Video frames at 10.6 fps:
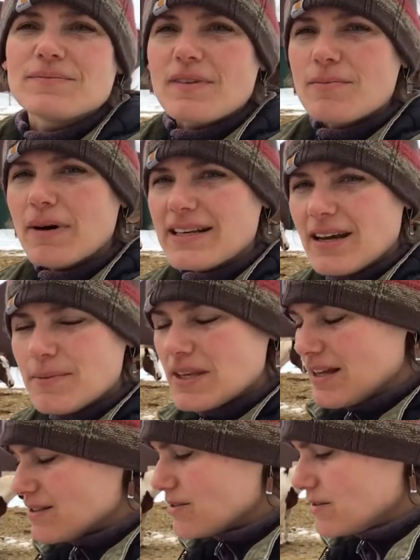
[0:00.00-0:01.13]
My tubs
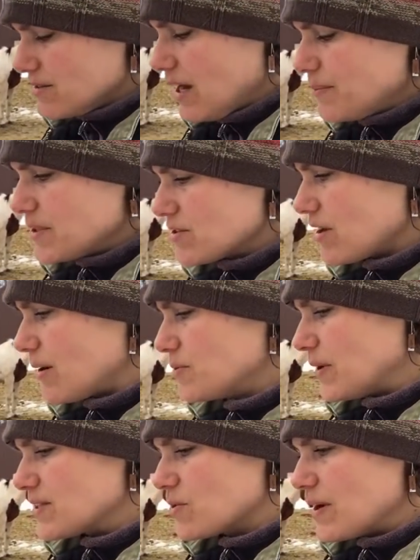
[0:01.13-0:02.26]
get dumped and scrubbed
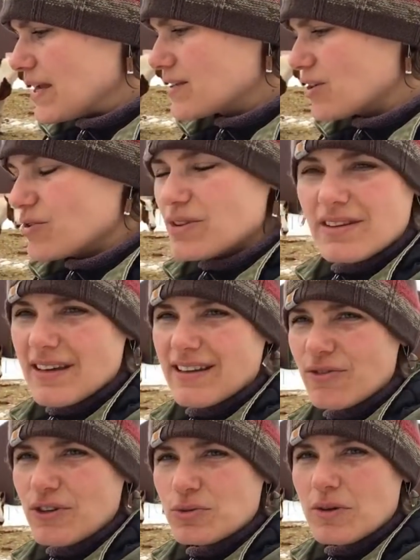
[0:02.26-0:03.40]
once a week. So yeah, the
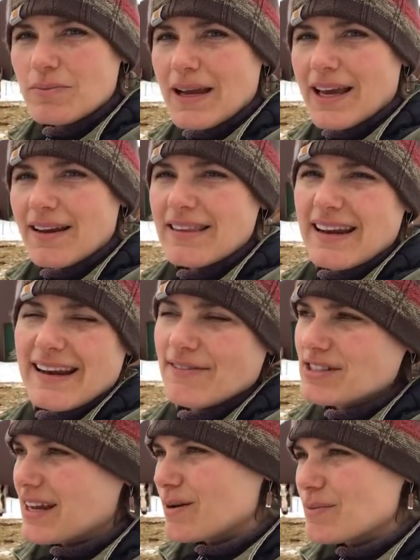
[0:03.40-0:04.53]
fish wouldn't make it. And then I'd have to
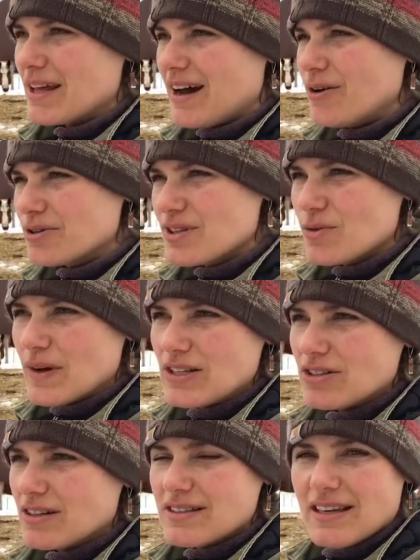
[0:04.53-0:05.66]
take them in the house in the
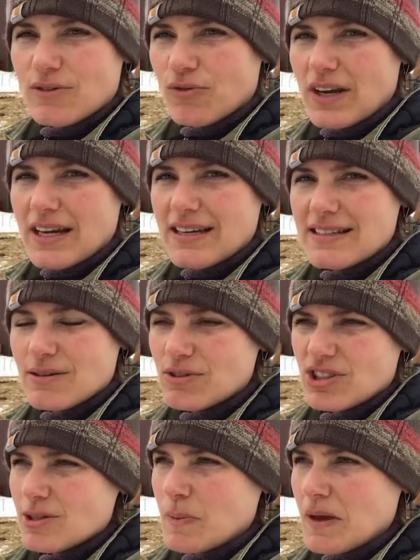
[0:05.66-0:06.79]
winter because they'd freeze. It would
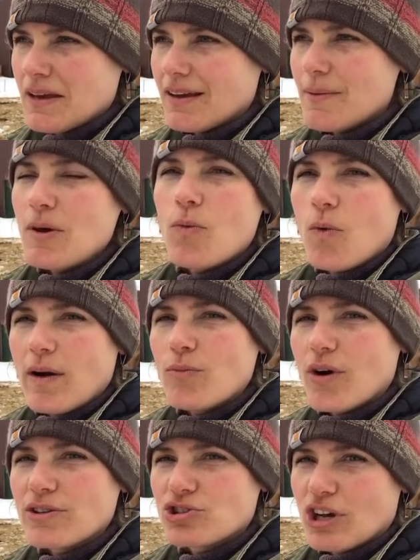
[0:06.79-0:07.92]
just be, it'd be one
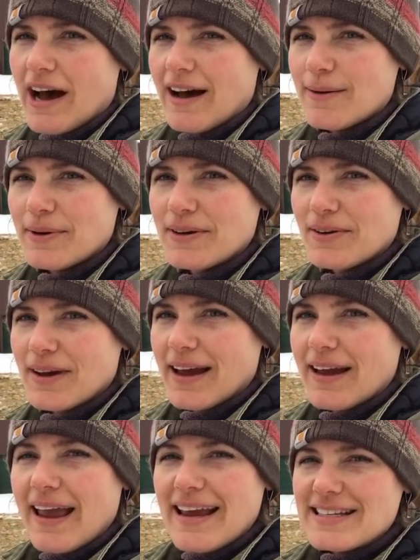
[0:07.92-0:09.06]
more job.
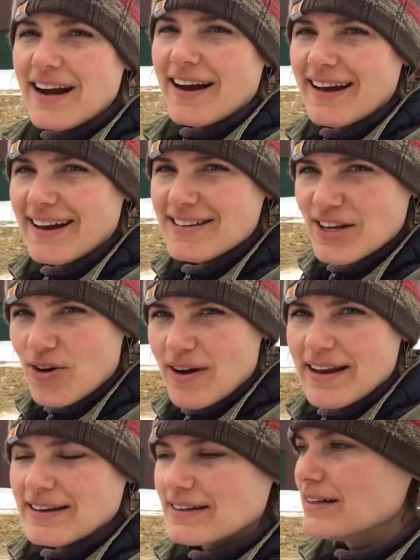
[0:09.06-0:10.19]
Okay. Hey, Tara, how's it going?